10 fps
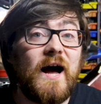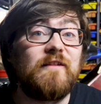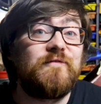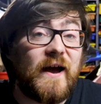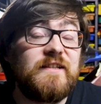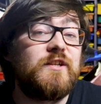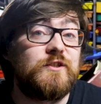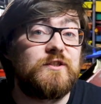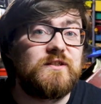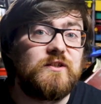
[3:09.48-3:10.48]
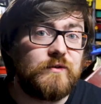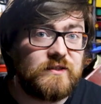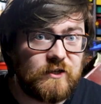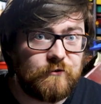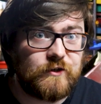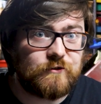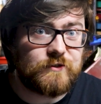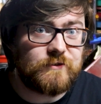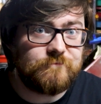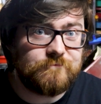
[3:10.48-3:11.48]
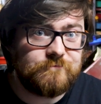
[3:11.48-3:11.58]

and fine touches to interiors.